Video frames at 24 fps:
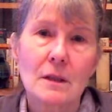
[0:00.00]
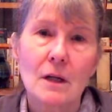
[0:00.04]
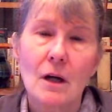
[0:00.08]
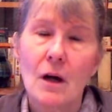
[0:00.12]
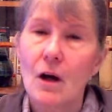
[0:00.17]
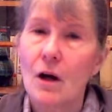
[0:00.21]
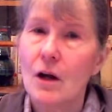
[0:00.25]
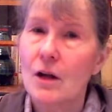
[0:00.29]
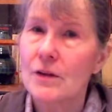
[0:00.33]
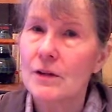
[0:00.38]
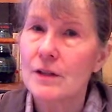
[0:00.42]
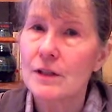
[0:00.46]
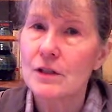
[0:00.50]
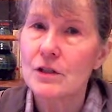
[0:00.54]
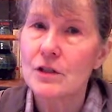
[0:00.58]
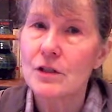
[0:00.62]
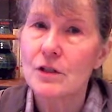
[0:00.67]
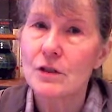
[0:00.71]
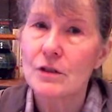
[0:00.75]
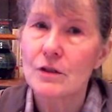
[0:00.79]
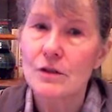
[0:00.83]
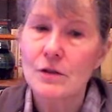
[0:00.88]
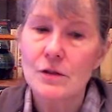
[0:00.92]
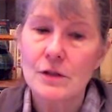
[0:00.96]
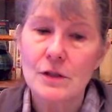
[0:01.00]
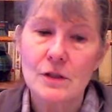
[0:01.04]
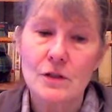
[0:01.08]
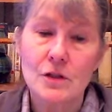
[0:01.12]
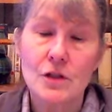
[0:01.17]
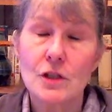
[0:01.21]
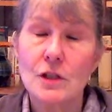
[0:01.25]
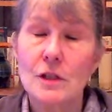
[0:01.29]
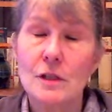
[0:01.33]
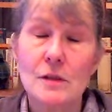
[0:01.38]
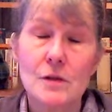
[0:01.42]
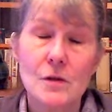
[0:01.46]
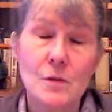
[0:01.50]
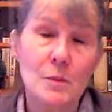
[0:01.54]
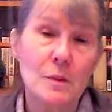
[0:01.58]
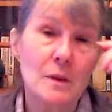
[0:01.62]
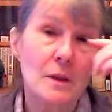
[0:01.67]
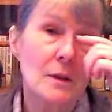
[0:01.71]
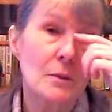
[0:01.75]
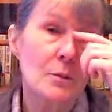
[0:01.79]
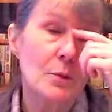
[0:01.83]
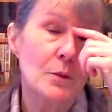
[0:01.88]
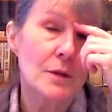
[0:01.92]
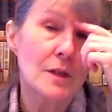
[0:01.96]
all these years, and she is
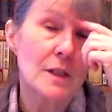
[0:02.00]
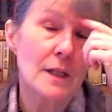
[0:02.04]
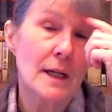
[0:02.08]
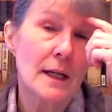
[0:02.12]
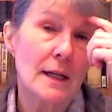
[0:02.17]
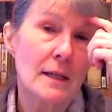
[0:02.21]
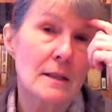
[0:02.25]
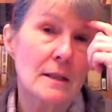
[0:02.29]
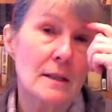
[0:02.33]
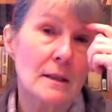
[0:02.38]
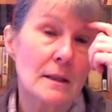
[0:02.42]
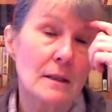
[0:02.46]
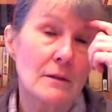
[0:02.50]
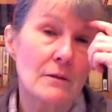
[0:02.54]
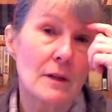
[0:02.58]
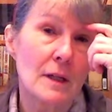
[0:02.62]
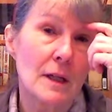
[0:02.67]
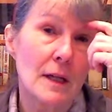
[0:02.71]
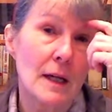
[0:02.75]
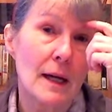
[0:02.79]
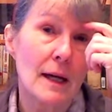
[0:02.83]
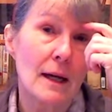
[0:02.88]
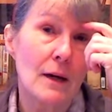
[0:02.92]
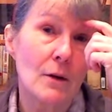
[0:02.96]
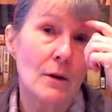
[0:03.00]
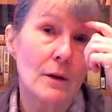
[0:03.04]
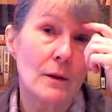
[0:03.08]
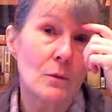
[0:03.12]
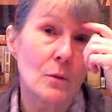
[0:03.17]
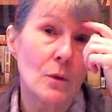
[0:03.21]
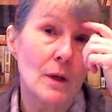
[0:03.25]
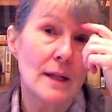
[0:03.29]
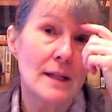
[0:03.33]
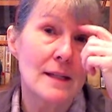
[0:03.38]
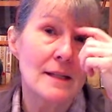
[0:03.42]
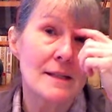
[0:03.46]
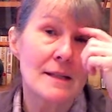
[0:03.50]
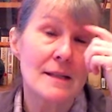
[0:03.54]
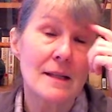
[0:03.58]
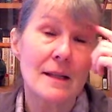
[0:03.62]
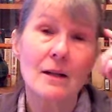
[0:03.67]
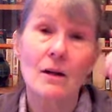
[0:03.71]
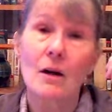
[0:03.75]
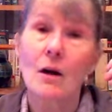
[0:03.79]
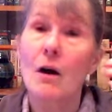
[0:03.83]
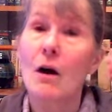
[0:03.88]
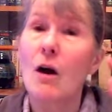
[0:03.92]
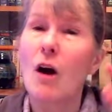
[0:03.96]
being protected even now in ways that
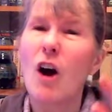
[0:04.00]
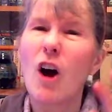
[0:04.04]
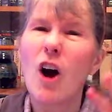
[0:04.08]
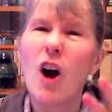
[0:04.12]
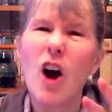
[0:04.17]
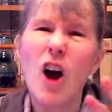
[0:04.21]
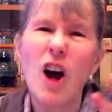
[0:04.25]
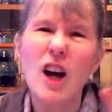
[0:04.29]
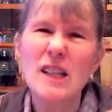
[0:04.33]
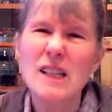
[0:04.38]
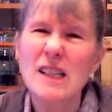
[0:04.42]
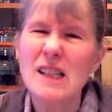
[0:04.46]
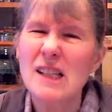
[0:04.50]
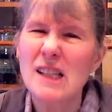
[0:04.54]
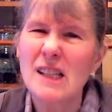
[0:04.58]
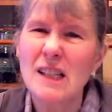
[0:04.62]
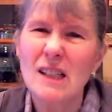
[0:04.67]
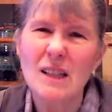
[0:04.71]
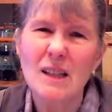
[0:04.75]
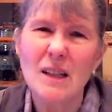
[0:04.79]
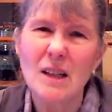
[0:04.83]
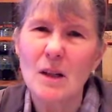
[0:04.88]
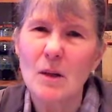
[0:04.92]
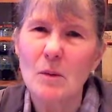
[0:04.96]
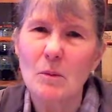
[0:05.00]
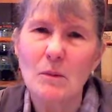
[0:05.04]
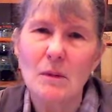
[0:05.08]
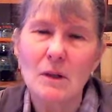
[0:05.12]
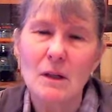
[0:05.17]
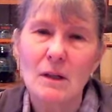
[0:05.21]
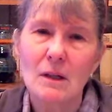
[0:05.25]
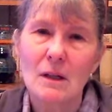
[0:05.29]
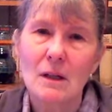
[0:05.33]
are awesome.